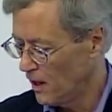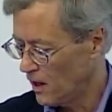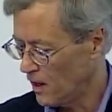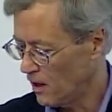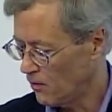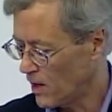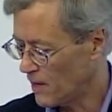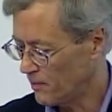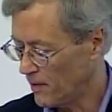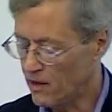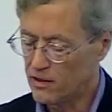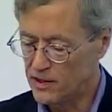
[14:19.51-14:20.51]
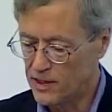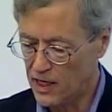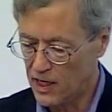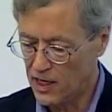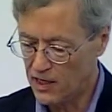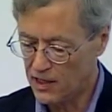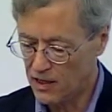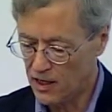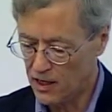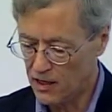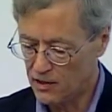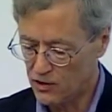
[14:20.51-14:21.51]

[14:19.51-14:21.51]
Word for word: Uh, Robyn Mallett and I uh,